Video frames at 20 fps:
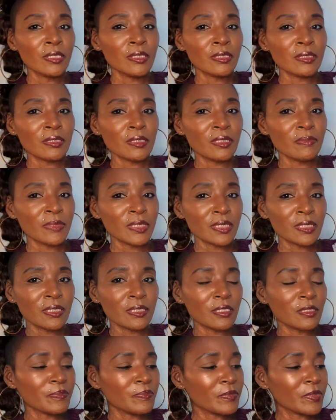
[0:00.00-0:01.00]
So I'm gonna
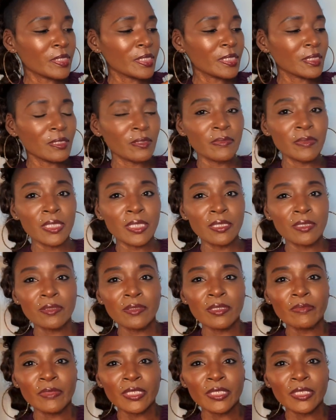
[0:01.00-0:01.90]
just spray it on my arm.